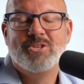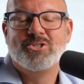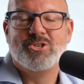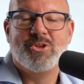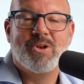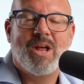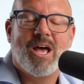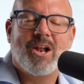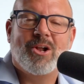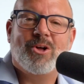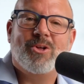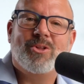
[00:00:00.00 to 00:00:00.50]
So
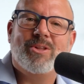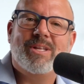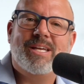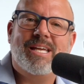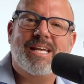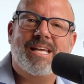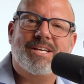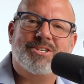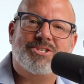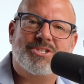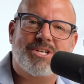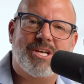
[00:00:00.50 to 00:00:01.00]
not only
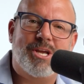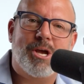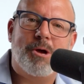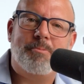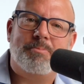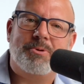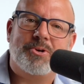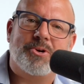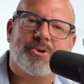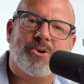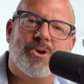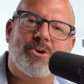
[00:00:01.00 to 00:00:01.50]
has she
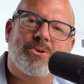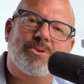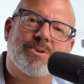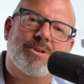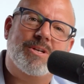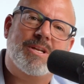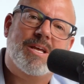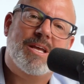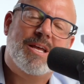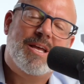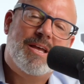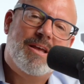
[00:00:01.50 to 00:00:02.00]
opened her own